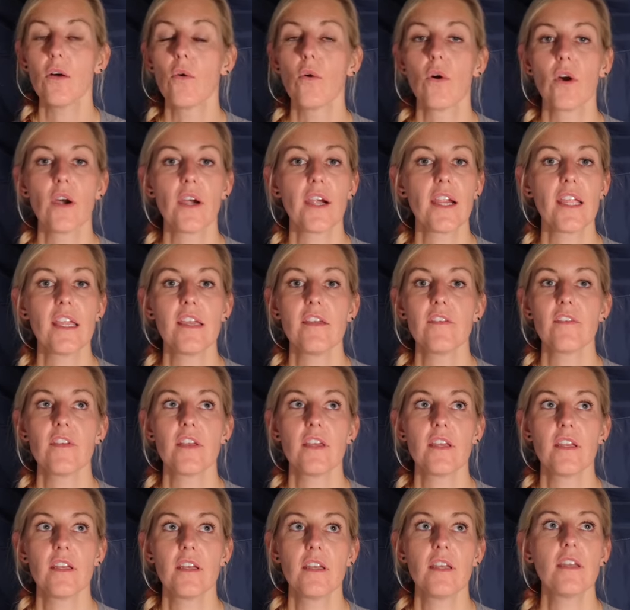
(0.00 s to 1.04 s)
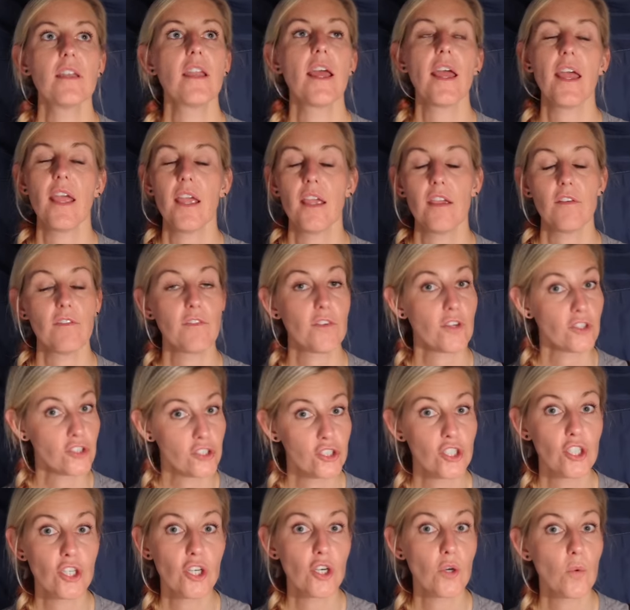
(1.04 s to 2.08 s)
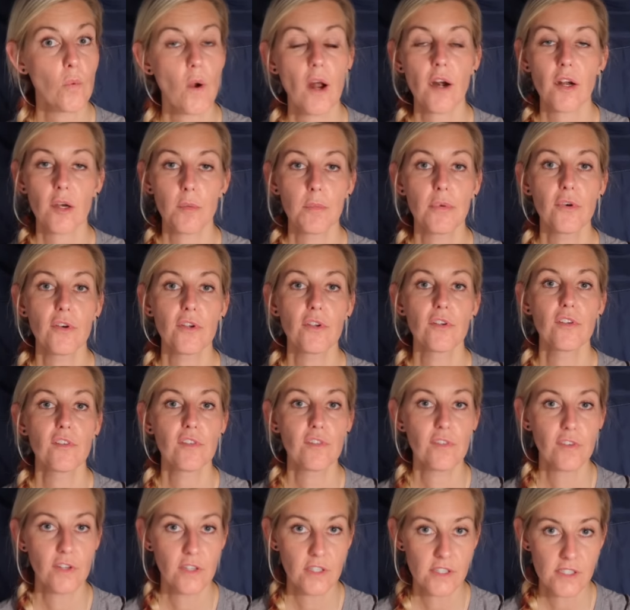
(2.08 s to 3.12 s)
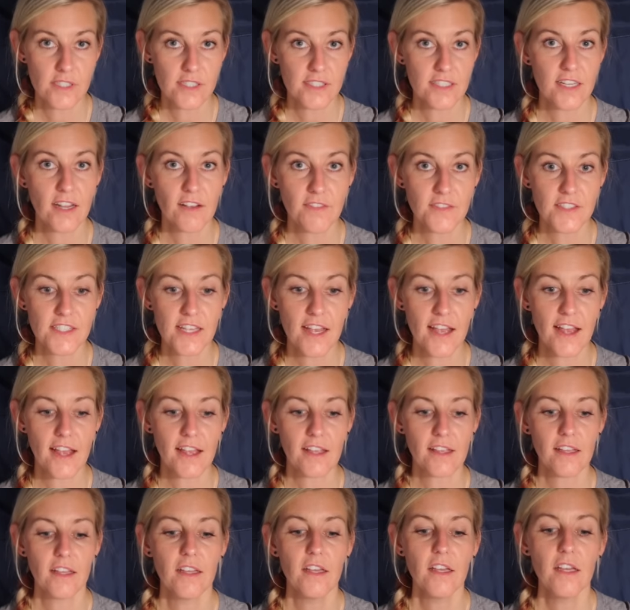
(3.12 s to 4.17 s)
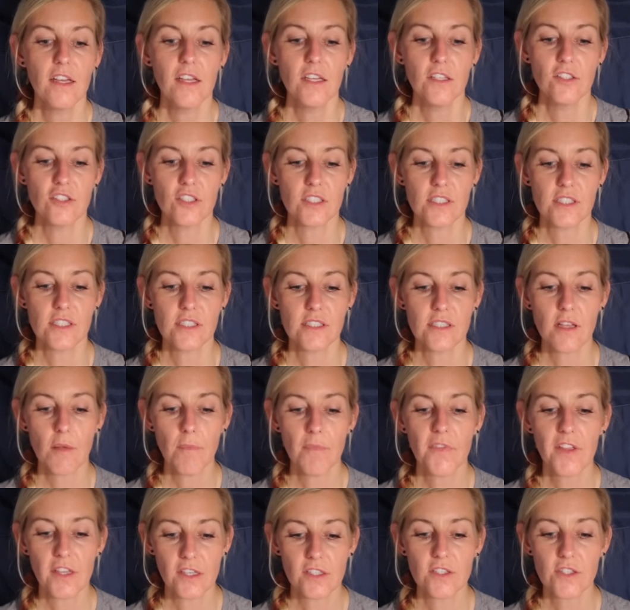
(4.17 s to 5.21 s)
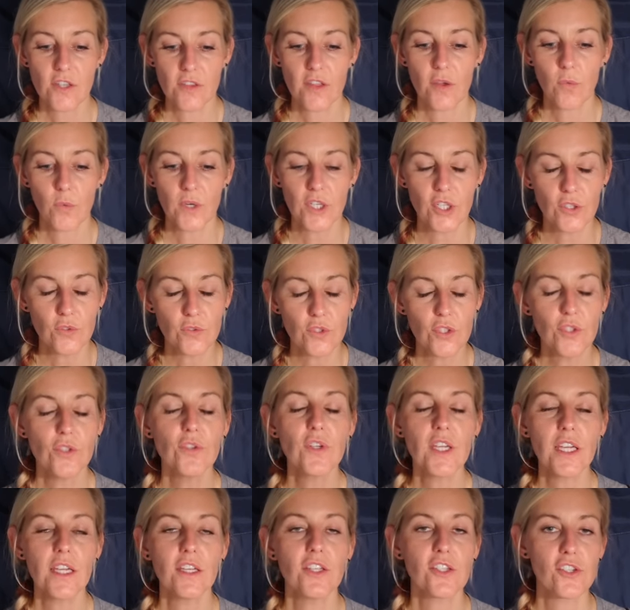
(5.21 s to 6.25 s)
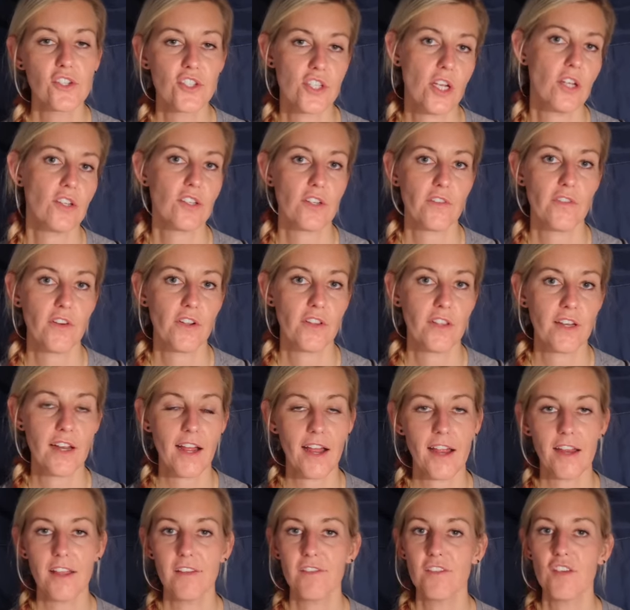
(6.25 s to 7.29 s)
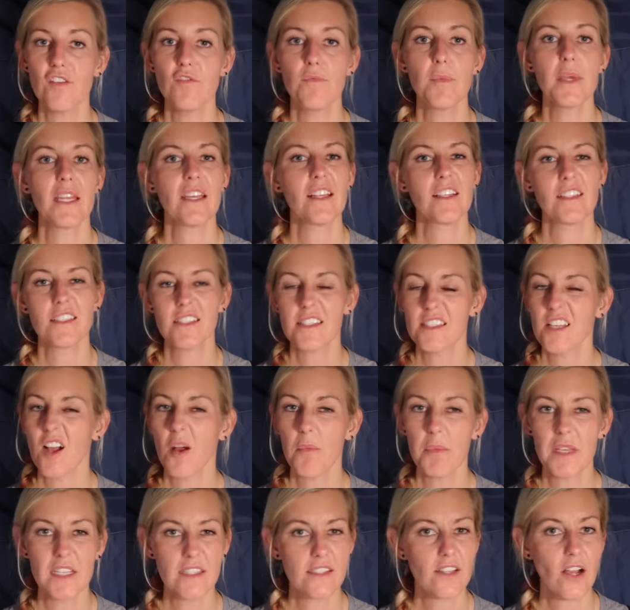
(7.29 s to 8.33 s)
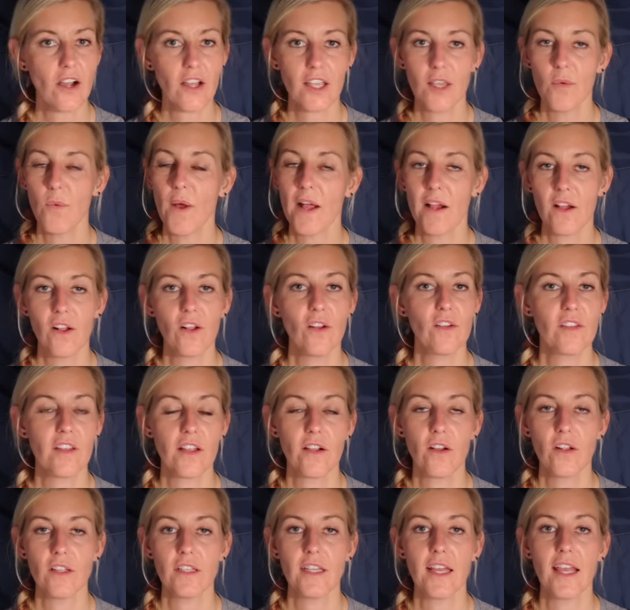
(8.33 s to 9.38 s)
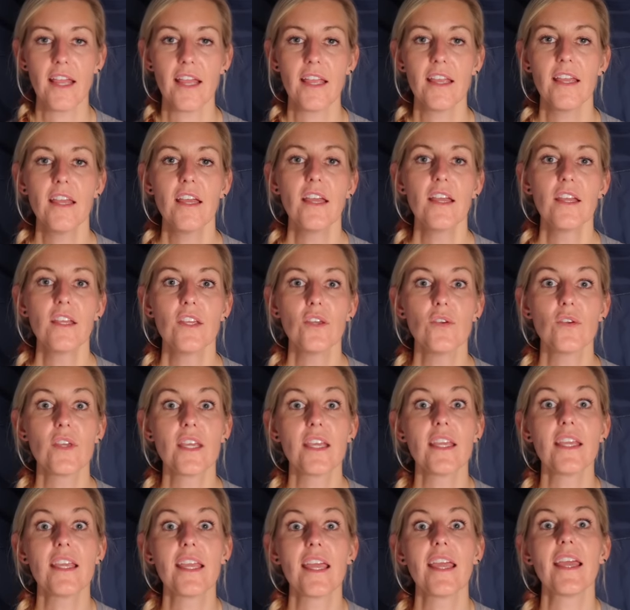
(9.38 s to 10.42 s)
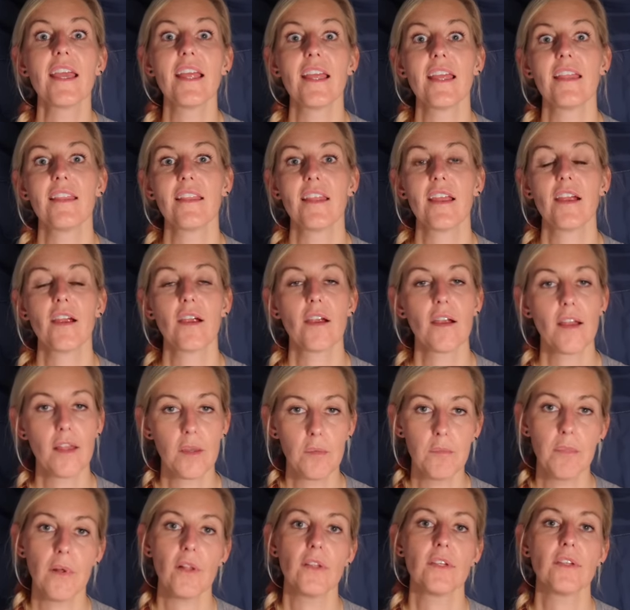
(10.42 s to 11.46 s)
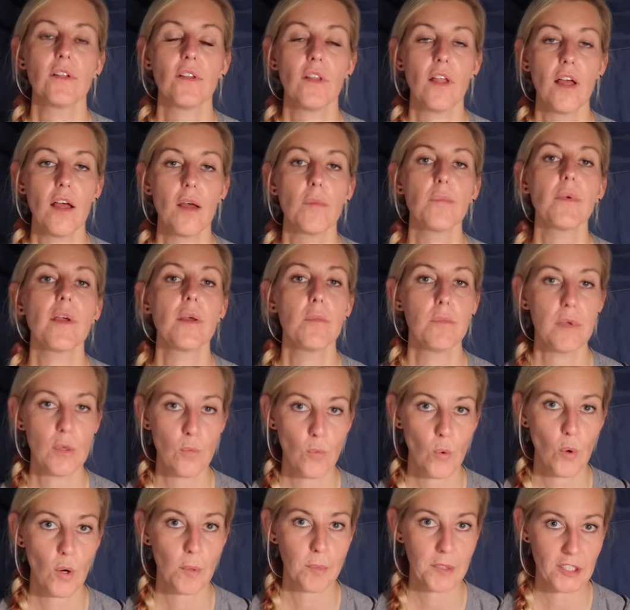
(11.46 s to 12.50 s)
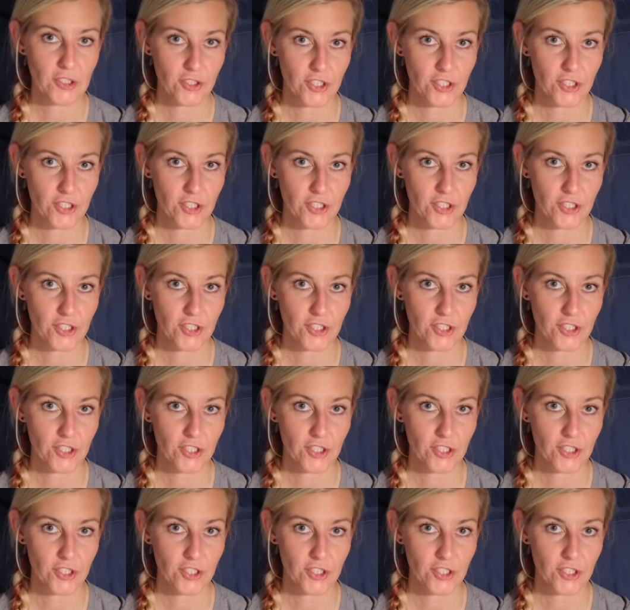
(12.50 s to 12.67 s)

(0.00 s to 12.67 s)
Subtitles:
or even a for sure waterproof stuff sack, just something so that when you do get in your shelter for the night, if you've been in soppy, soggy, wet clothing all day, you can get in there and bundle up and be warm and